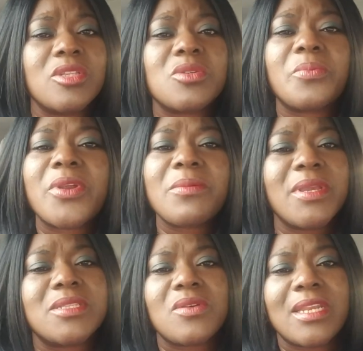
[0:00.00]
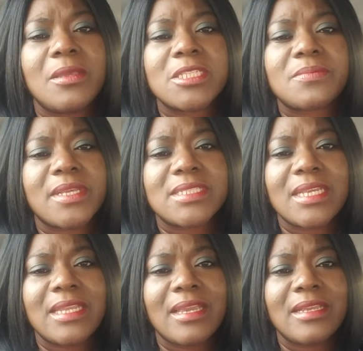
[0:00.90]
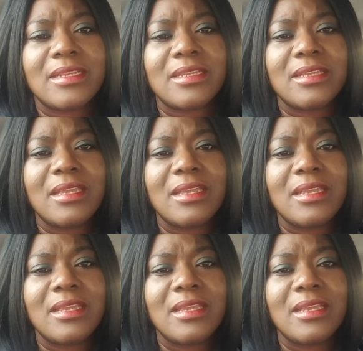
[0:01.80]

to bring me to an expected end.